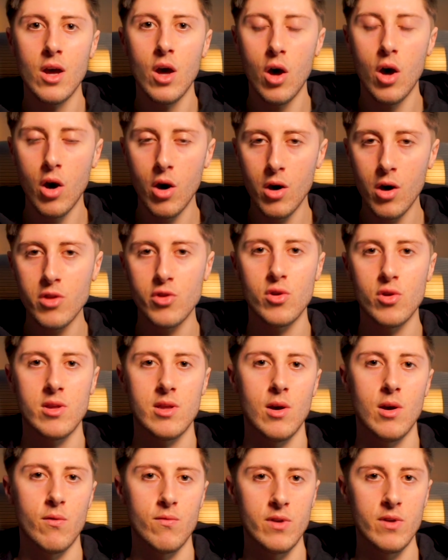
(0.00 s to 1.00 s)
Ask
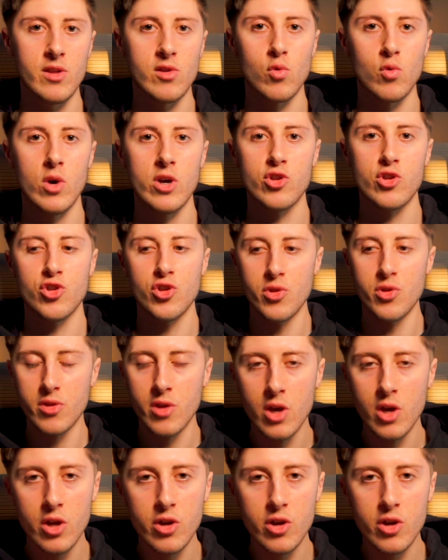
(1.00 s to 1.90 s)
yourself these questions,